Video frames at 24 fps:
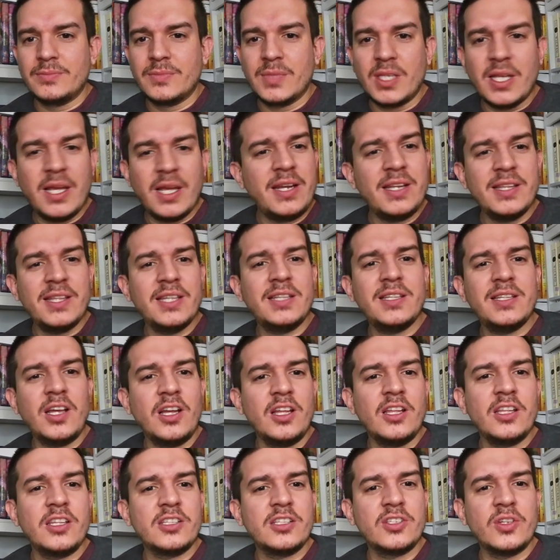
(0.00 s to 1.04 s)
And I think that
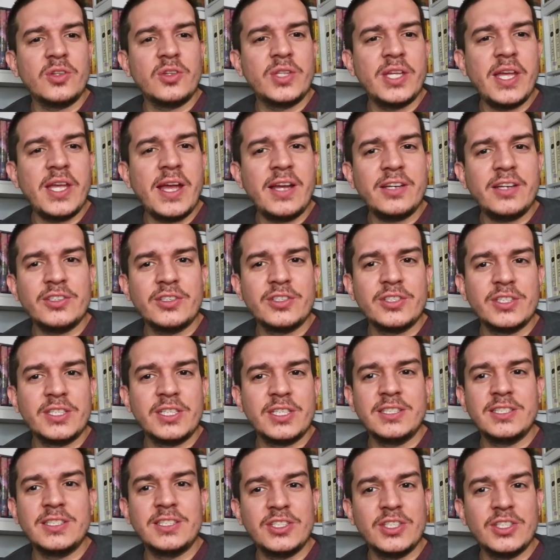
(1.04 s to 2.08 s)
also the actors can
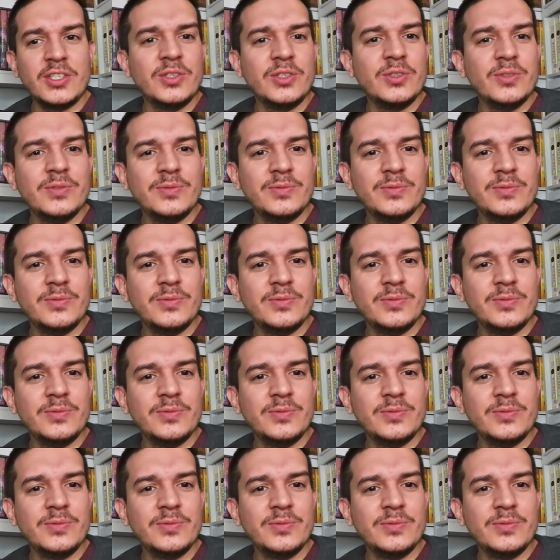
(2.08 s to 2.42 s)
still,